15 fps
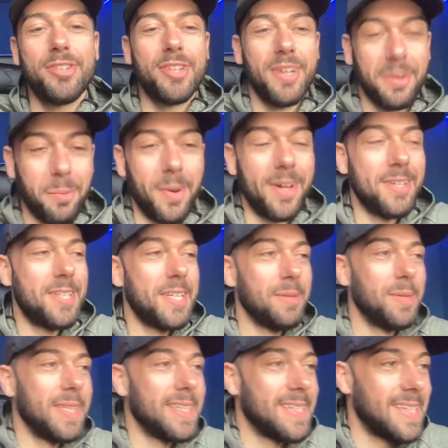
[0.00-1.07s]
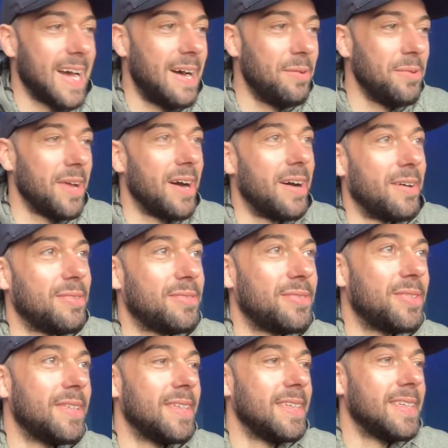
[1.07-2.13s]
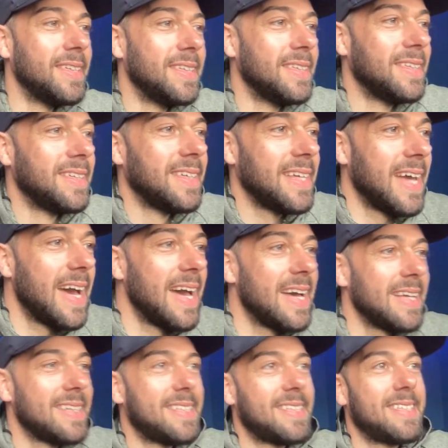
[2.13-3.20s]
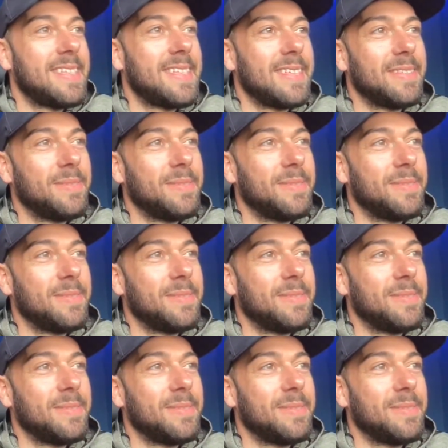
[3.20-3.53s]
watch it with the sound off. Yes.